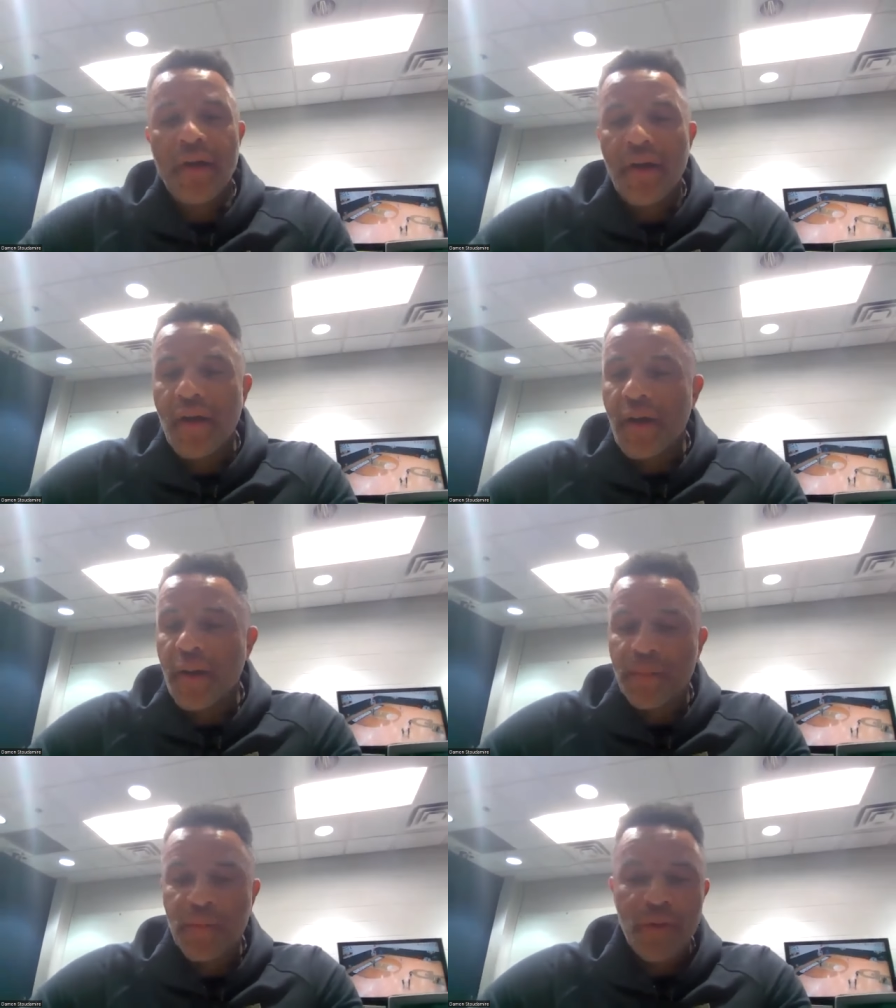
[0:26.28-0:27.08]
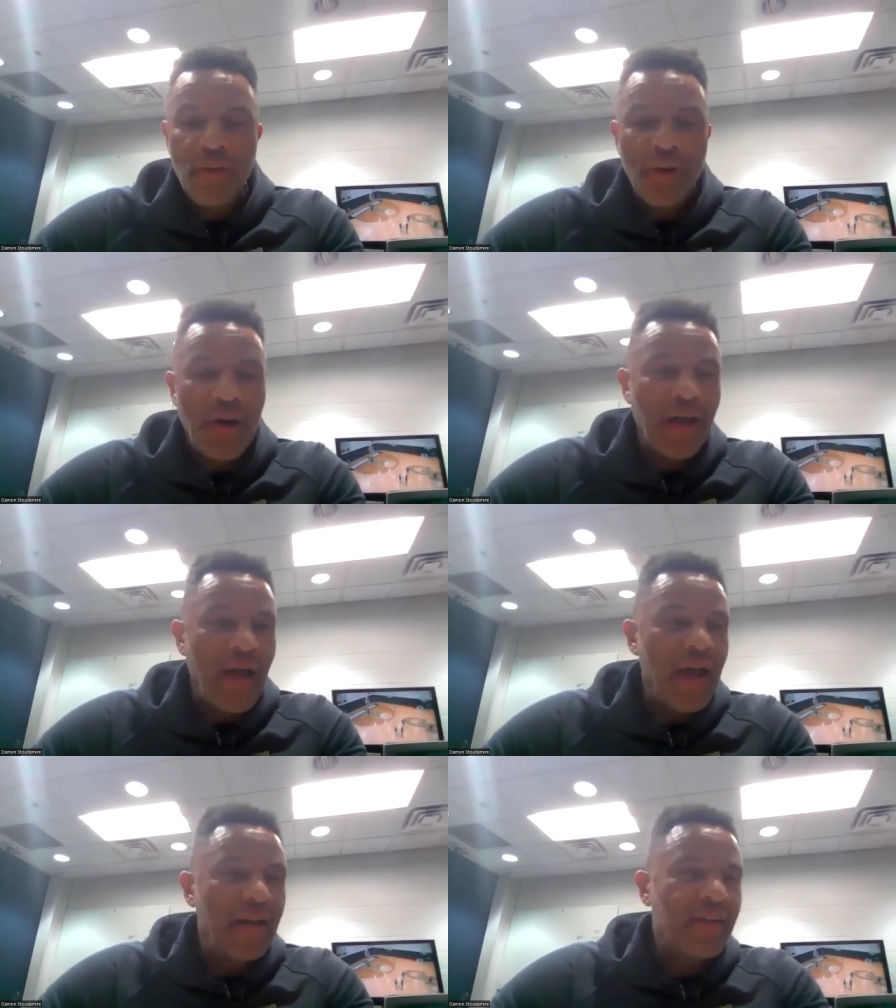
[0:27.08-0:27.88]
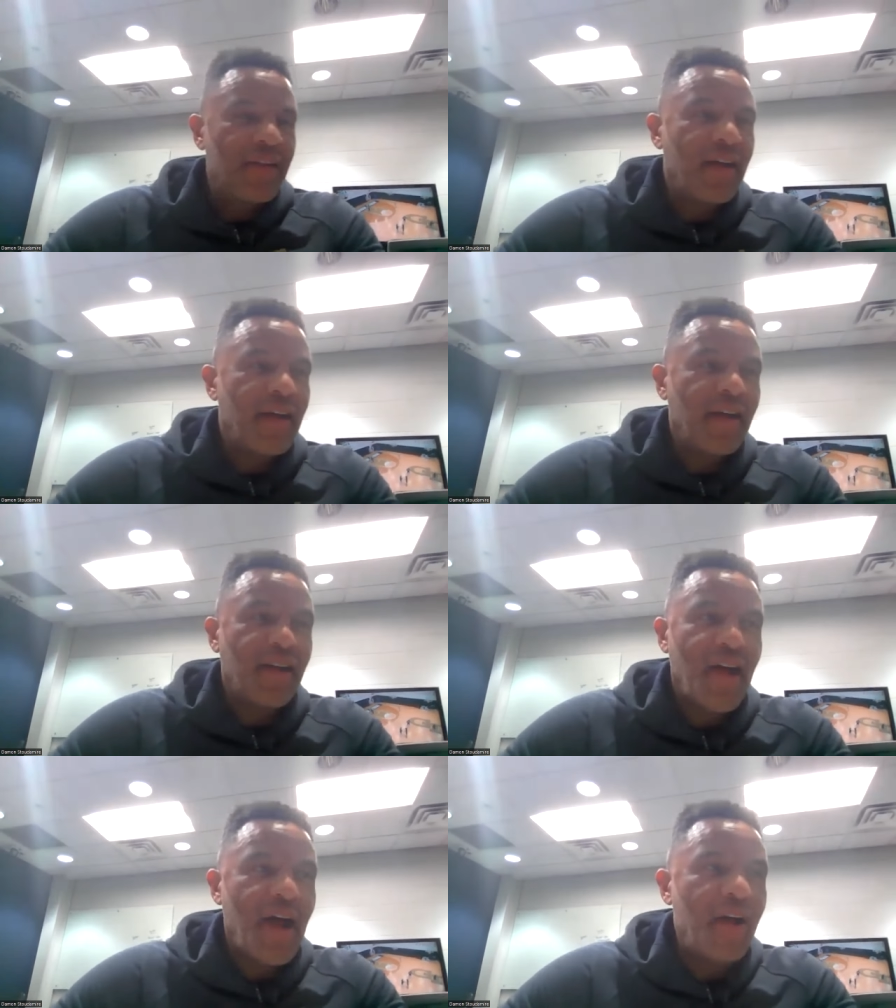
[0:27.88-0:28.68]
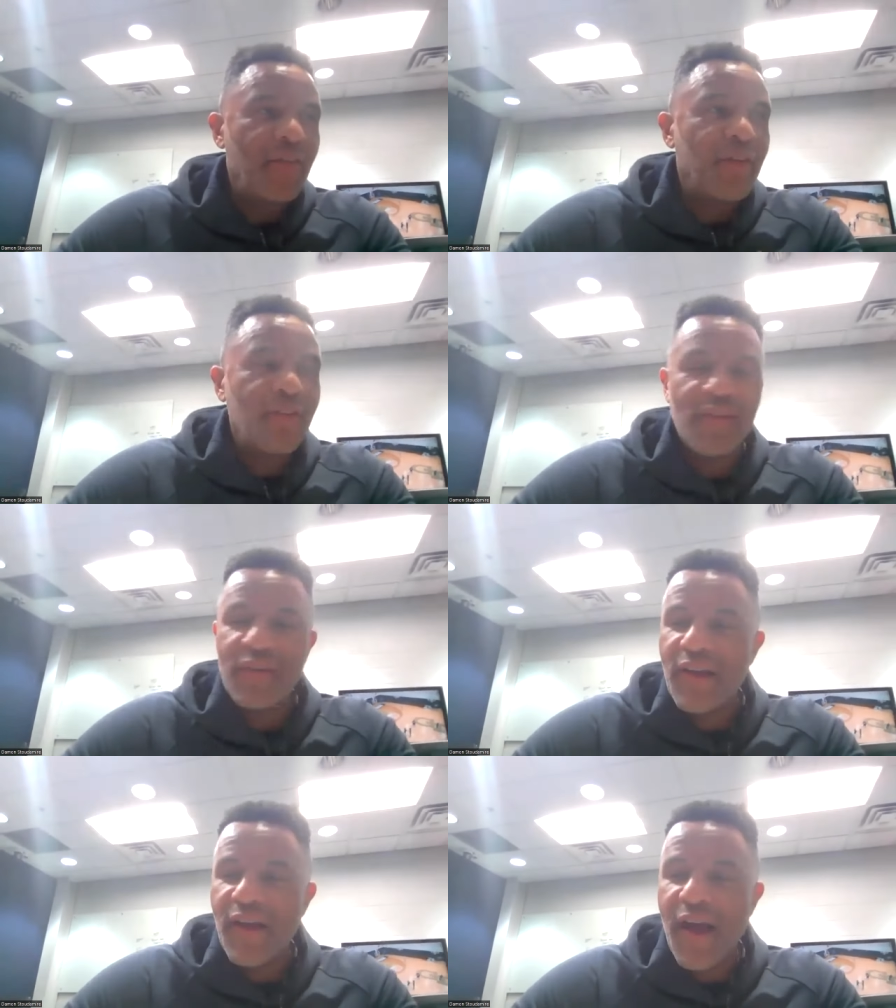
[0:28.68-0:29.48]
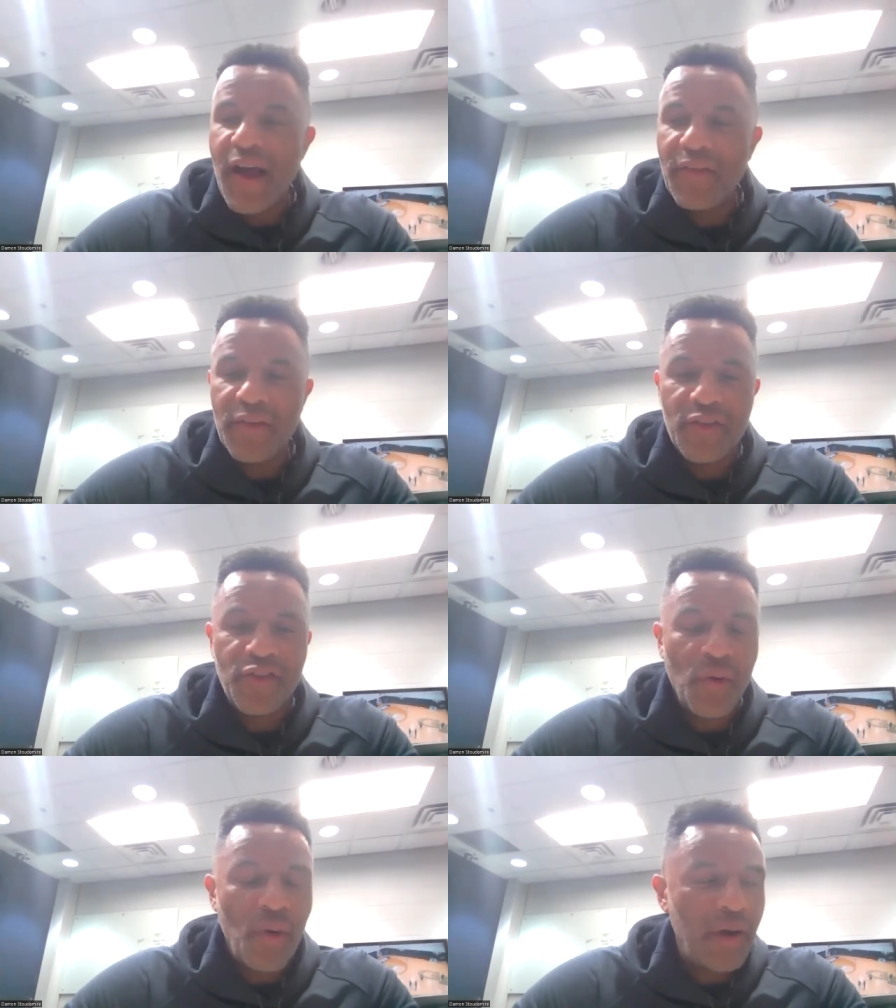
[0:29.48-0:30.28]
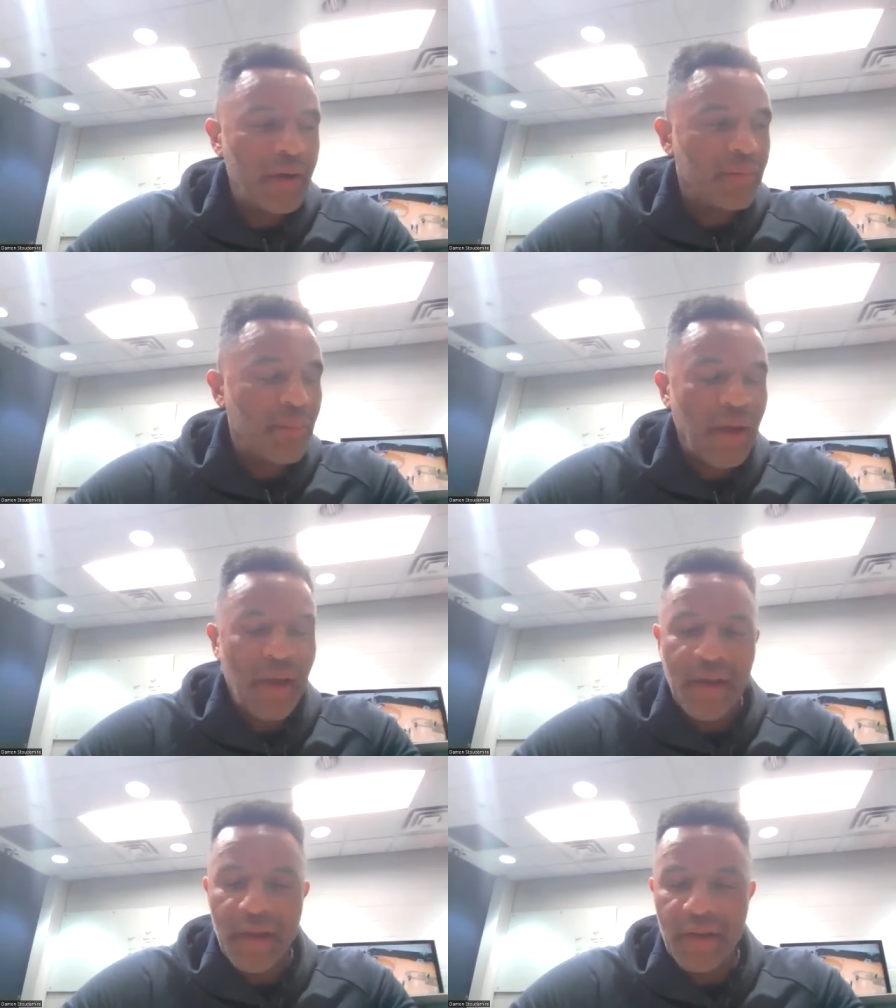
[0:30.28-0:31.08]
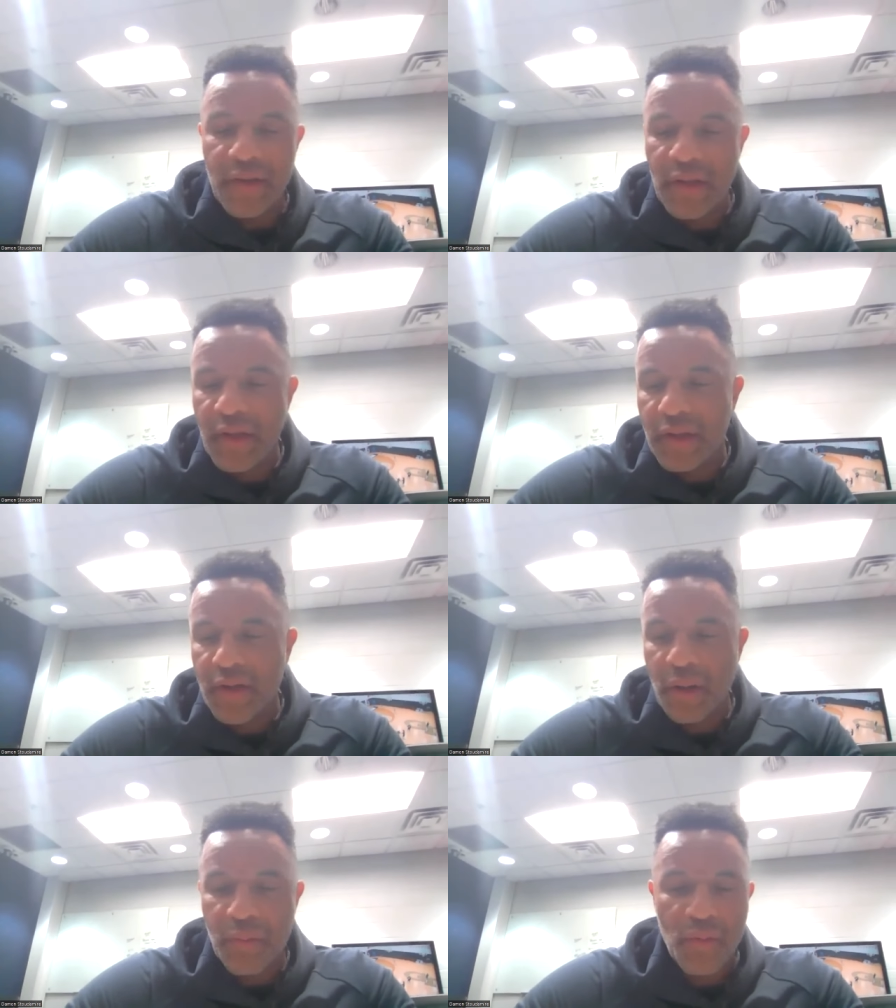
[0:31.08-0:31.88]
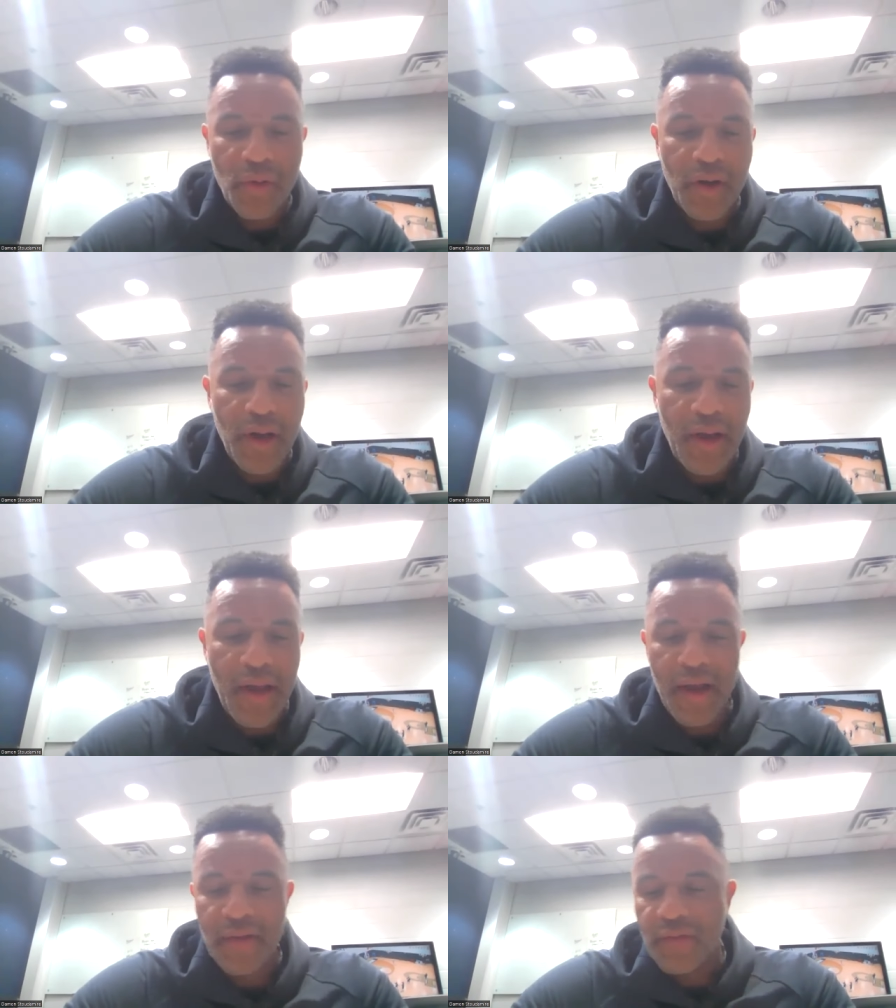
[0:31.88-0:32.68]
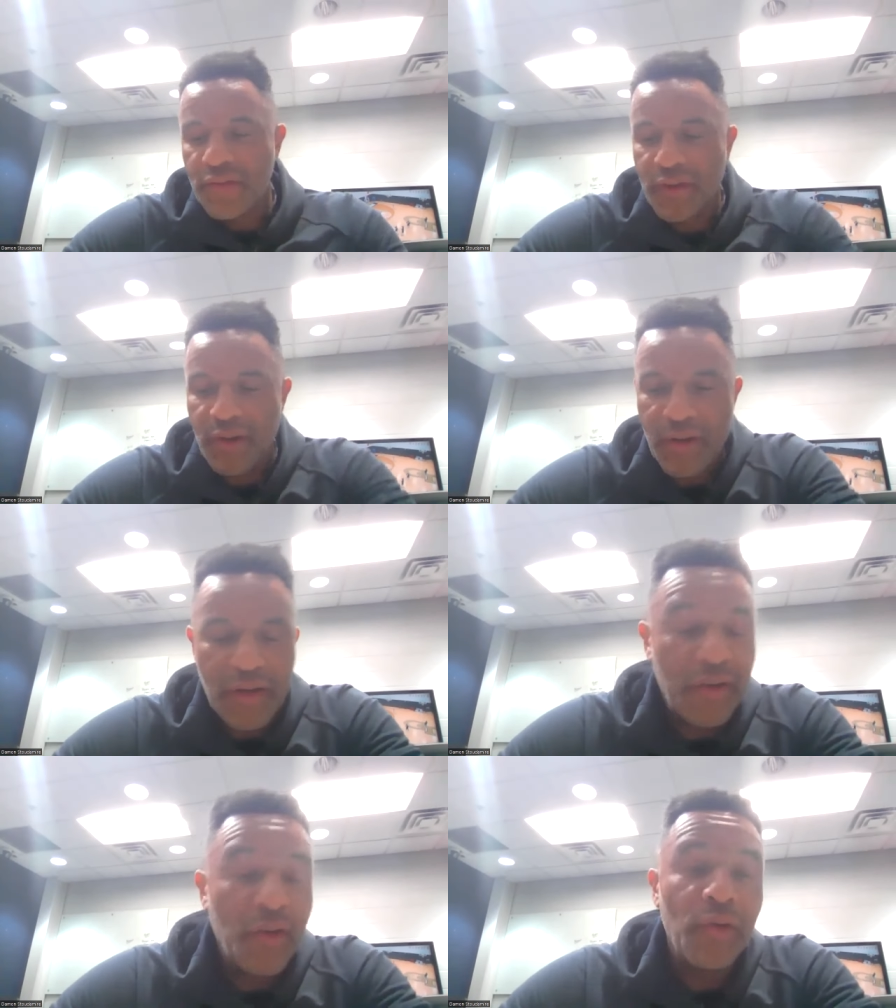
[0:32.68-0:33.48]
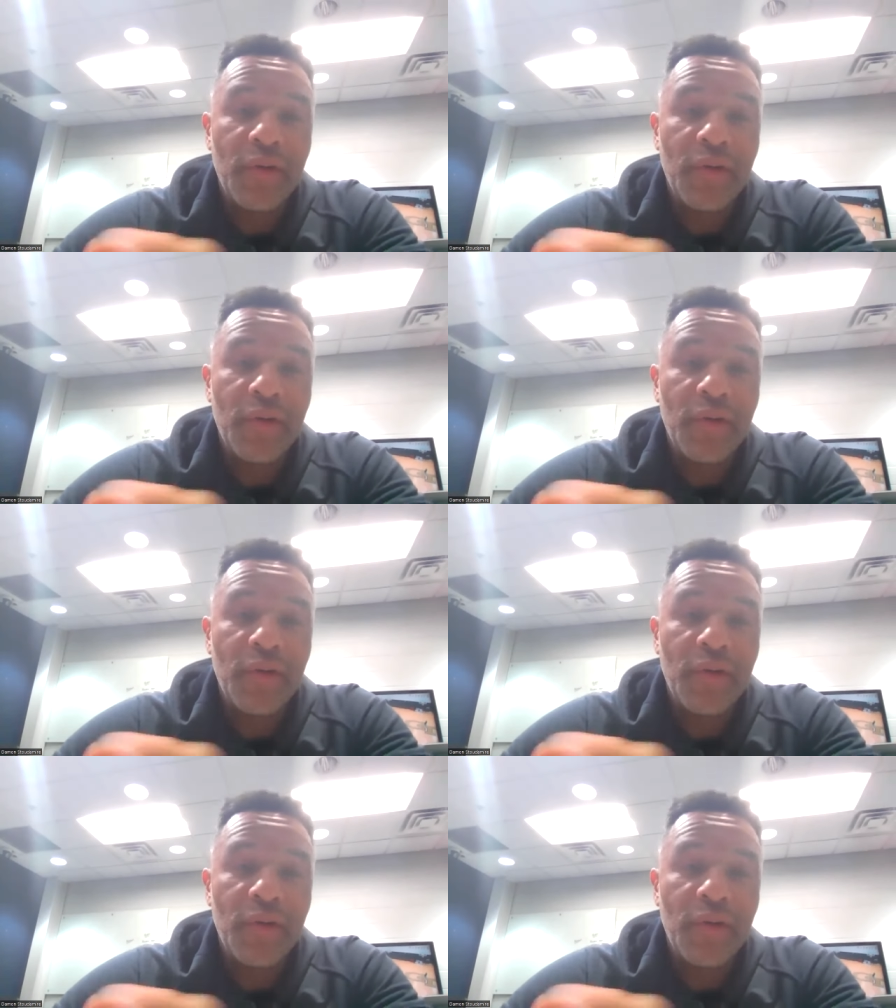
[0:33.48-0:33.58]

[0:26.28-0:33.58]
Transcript: Um, you know, I I I've been I've enjoyed being in the league. Number one, I have is uh, it, you.